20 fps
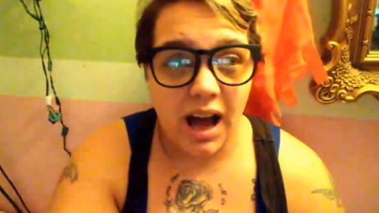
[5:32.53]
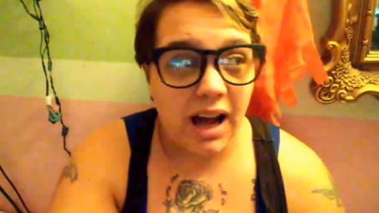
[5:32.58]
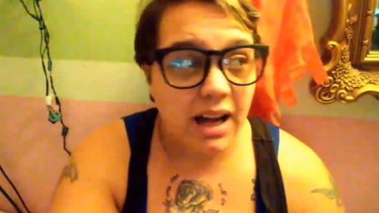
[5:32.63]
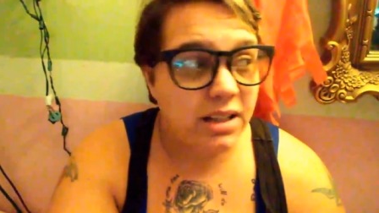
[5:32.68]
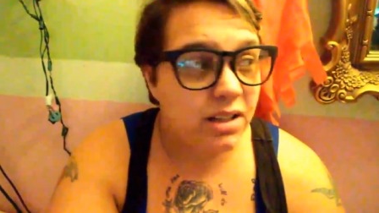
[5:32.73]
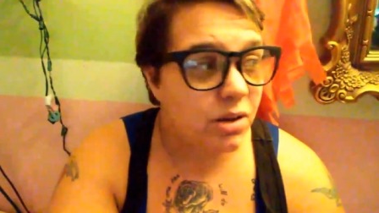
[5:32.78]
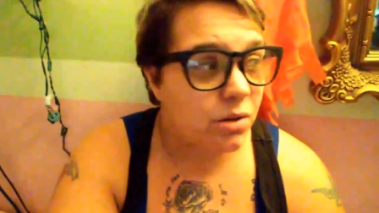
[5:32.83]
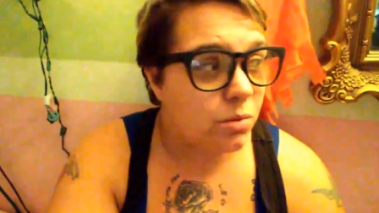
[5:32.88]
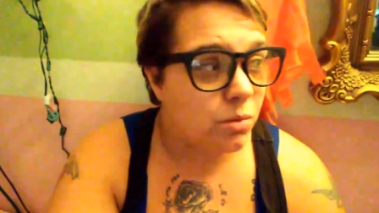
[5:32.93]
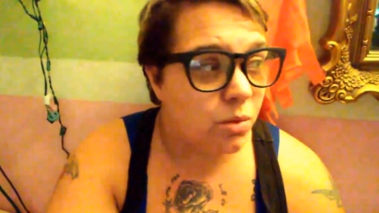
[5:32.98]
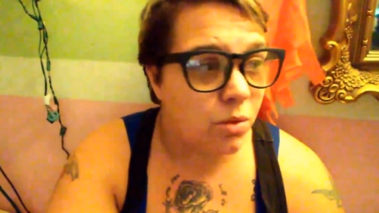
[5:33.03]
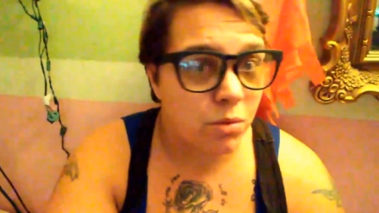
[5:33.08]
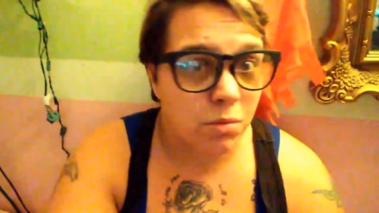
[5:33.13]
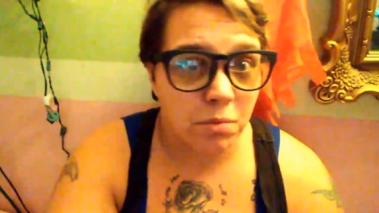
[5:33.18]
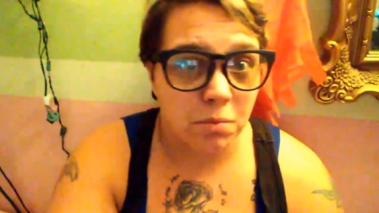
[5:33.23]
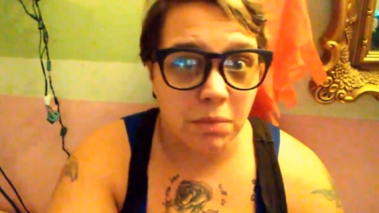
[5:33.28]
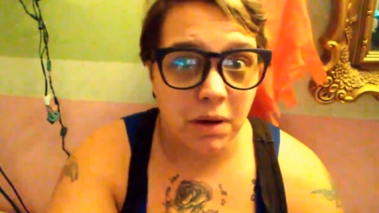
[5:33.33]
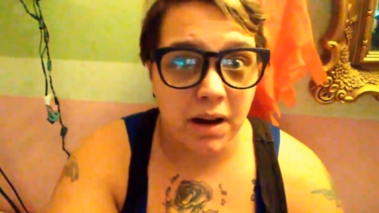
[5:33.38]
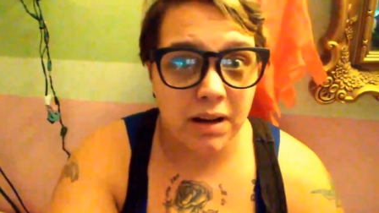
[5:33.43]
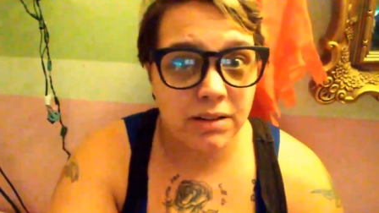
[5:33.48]
I don't
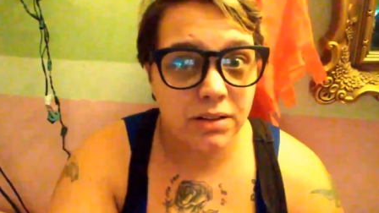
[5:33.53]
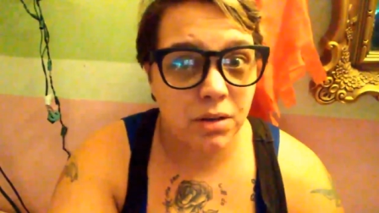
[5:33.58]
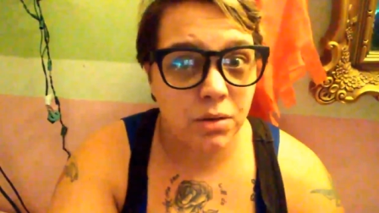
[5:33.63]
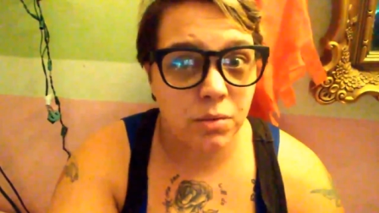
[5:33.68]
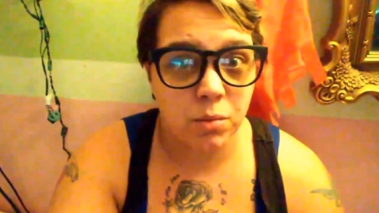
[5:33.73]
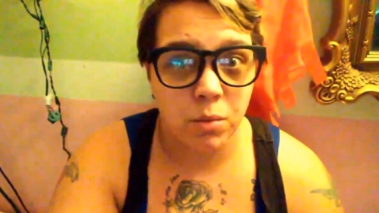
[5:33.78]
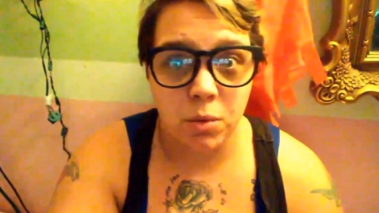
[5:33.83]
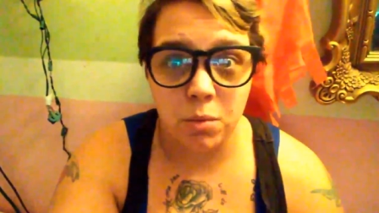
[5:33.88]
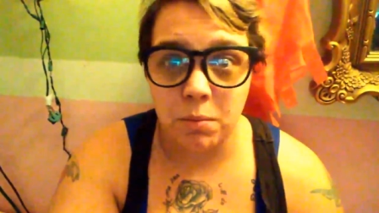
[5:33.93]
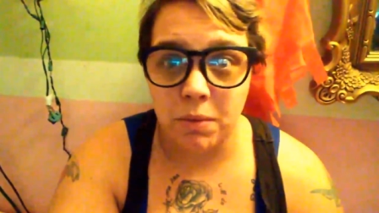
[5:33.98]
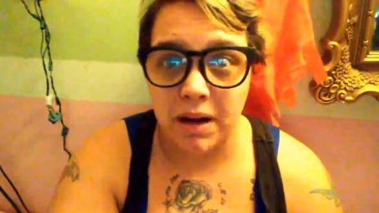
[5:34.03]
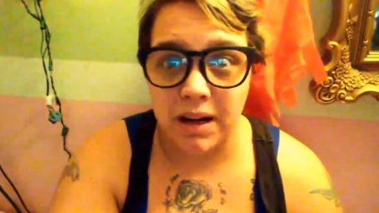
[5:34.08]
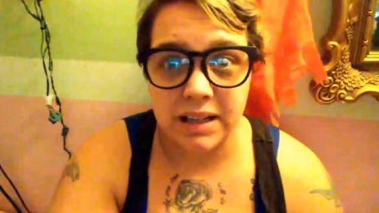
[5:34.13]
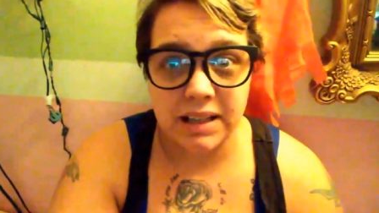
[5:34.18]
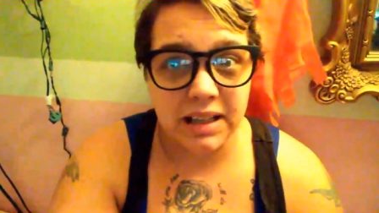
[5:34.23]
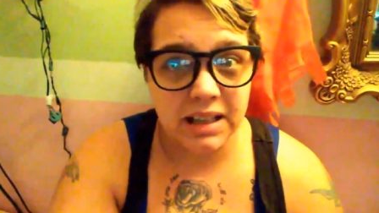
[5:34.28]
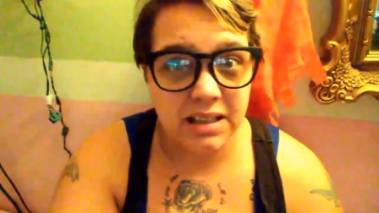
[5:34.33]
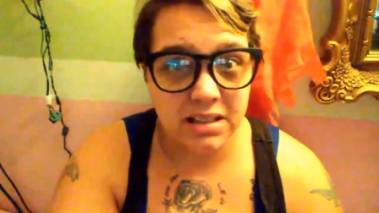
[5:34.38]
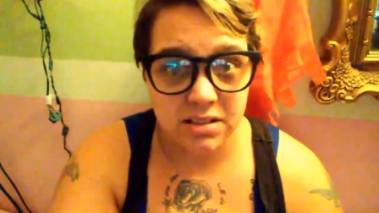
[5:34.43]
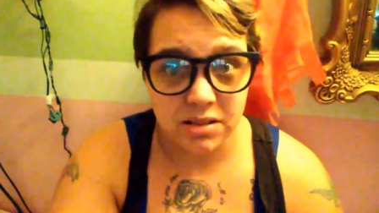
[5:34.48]
want my
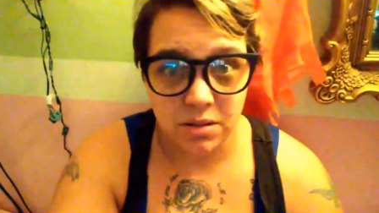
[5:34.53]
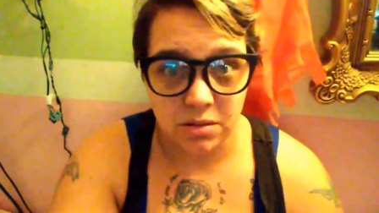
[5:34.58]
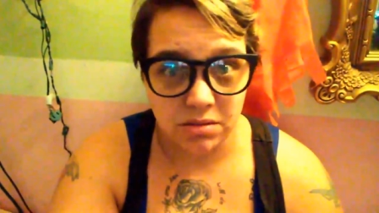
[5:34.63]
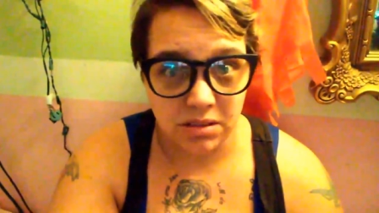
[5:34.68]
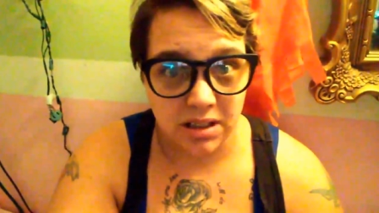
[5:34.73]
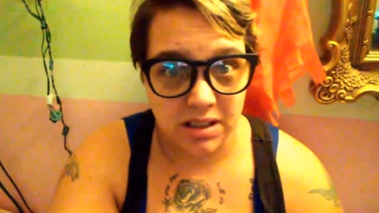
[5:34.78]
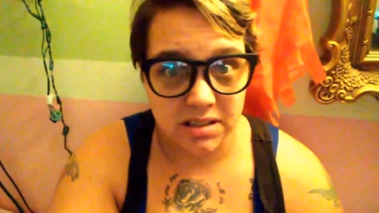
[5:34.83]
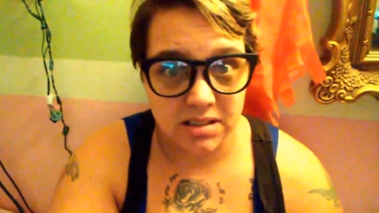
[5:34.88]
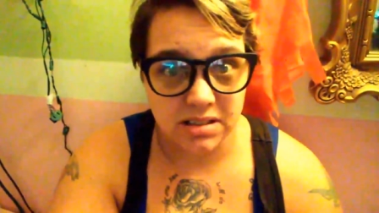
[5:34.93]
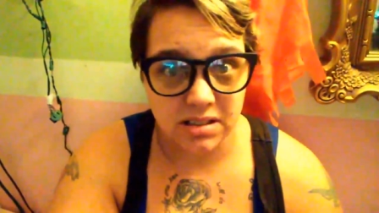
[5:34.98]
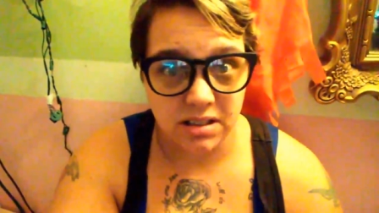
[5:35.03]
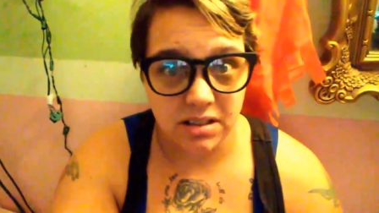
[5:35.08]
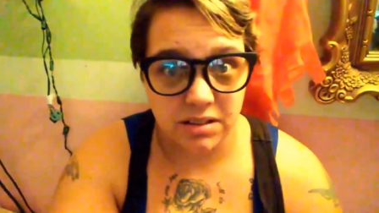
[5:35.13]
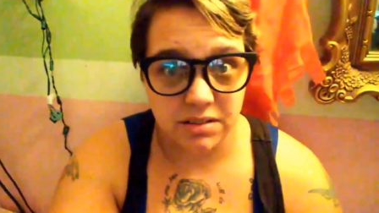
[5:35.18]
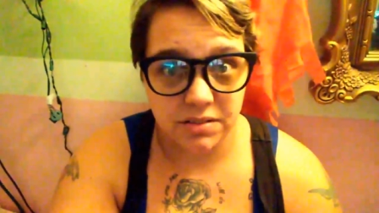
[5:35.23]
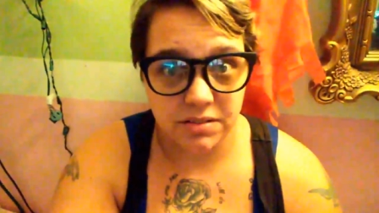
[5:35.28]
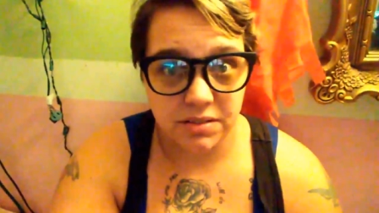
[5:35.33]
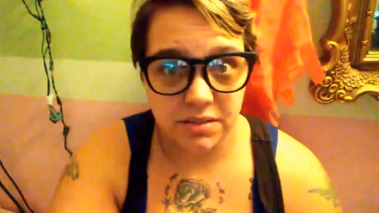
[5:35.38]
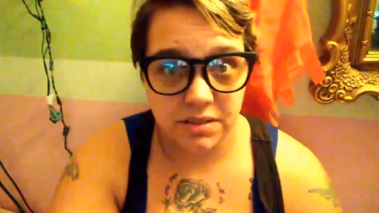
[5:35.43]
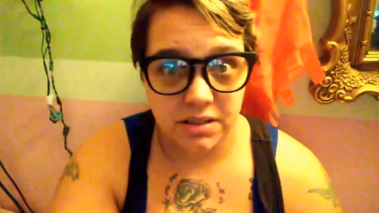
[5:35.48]
kids on that stuff.
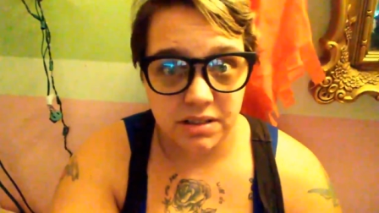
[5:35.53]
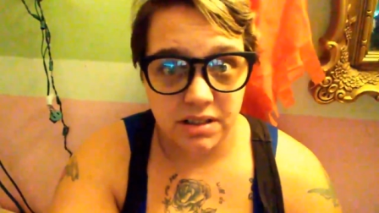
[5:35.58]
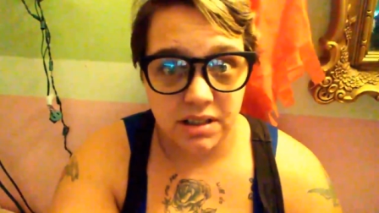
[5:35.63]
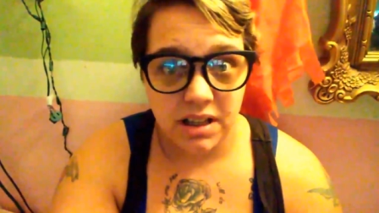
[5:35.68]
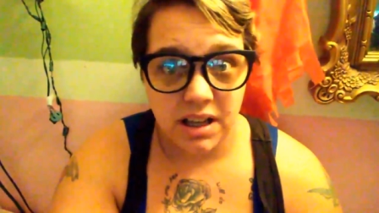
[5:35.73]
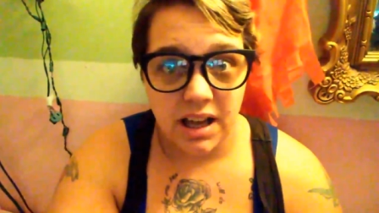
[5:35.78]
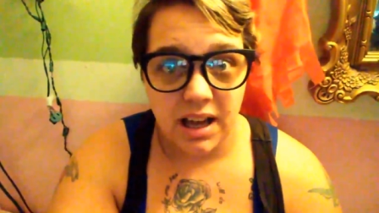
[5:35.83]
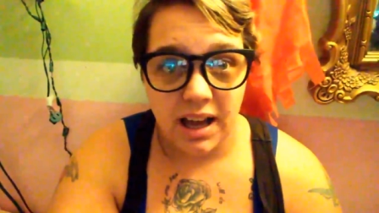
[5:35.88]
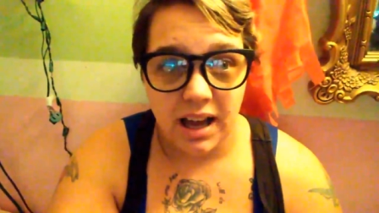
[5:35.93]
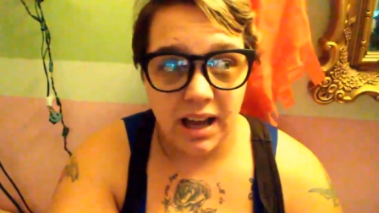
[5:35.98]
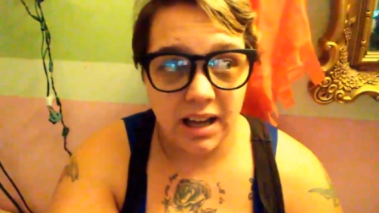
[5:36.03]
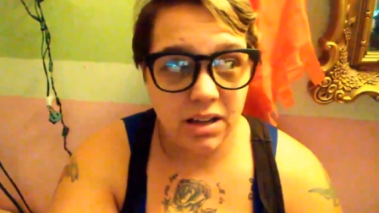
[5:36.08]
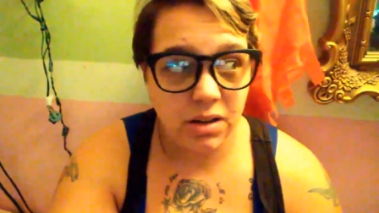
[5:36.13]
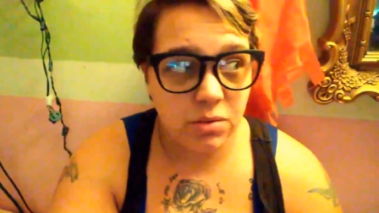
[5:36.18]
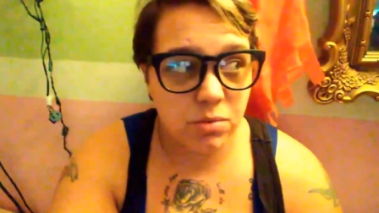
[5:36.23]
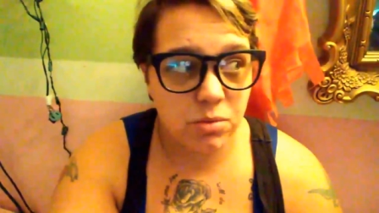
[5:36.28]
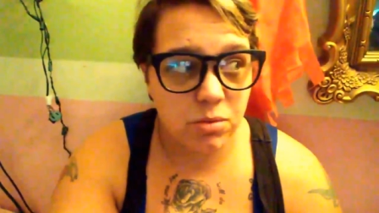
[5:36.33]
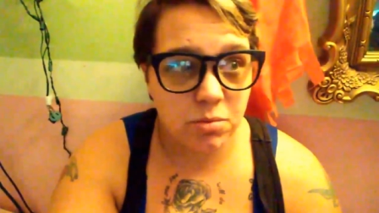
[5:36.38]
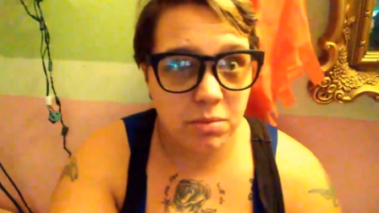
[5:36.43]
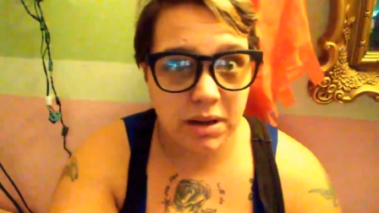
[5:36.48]
I
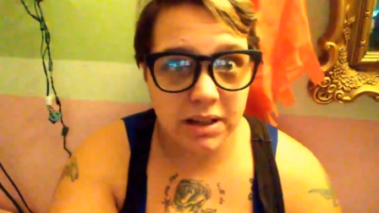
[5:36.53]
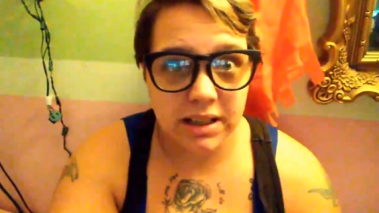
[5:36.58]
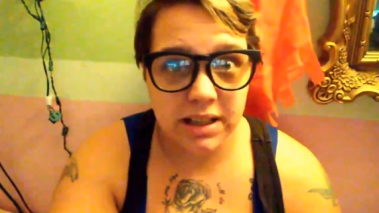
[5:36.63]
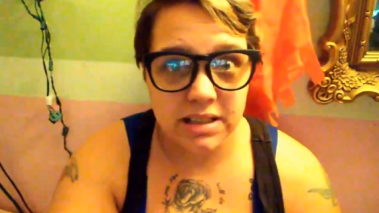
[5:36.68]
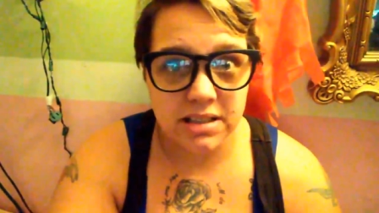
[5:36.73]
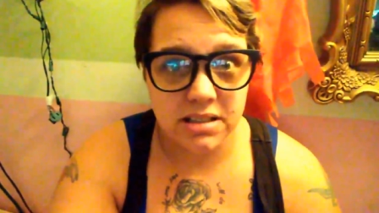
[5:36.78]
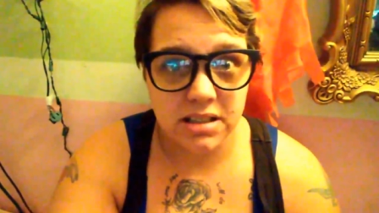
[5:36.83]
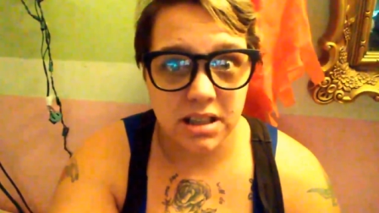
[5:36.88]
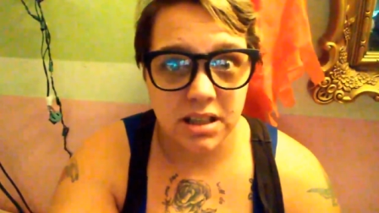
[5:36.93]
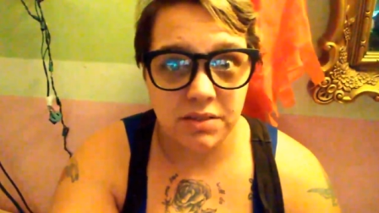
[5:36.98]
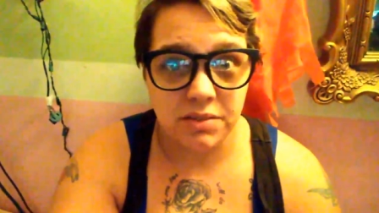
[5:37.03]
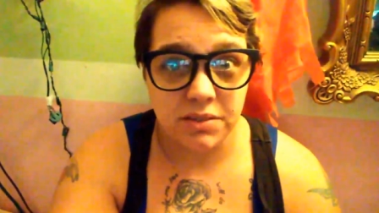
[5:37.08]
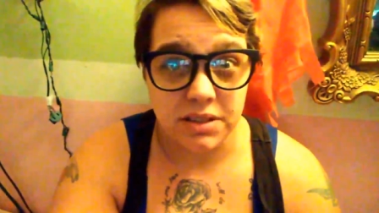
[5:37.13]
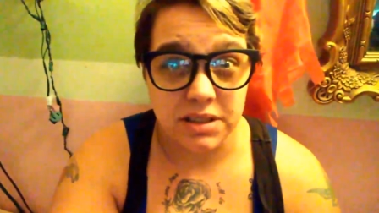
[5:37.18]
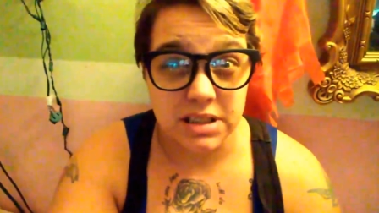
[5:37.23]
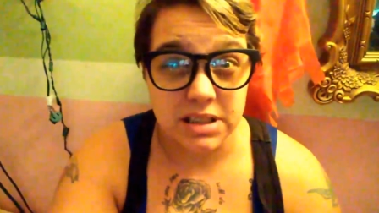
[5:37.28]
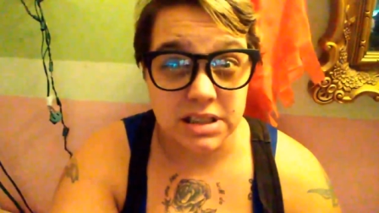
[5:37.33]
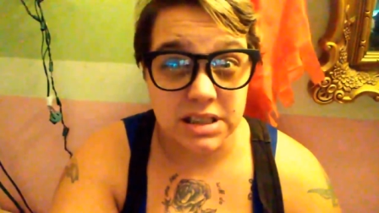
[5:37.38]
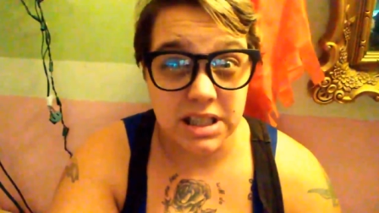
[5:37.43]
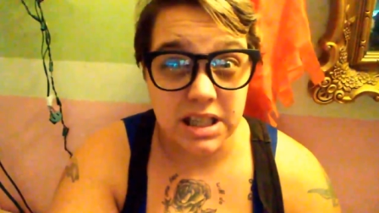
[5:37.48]
don't want my kids to even
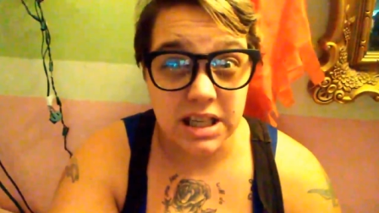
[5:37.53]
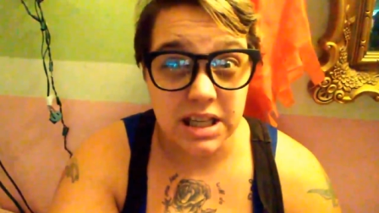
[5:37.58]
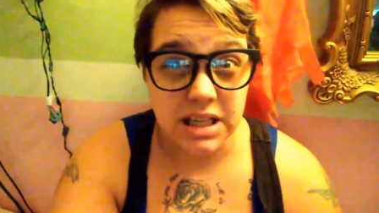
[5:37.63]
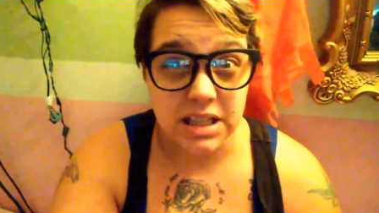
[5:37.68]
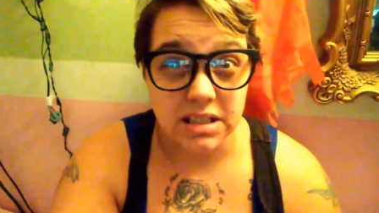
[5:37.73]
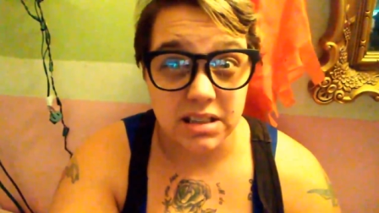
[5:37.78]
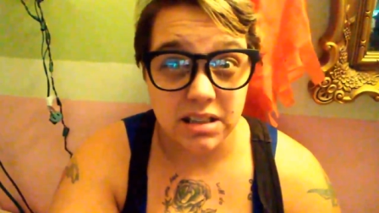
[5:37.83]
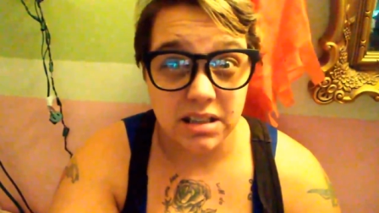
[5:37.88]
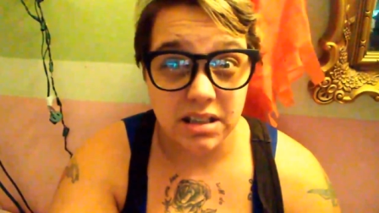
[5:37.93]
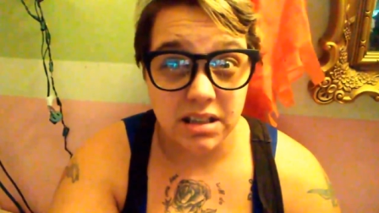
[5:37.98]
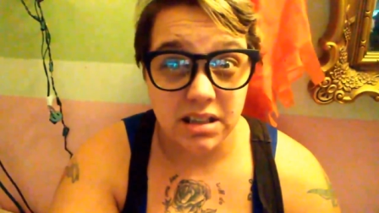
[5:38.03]
see it.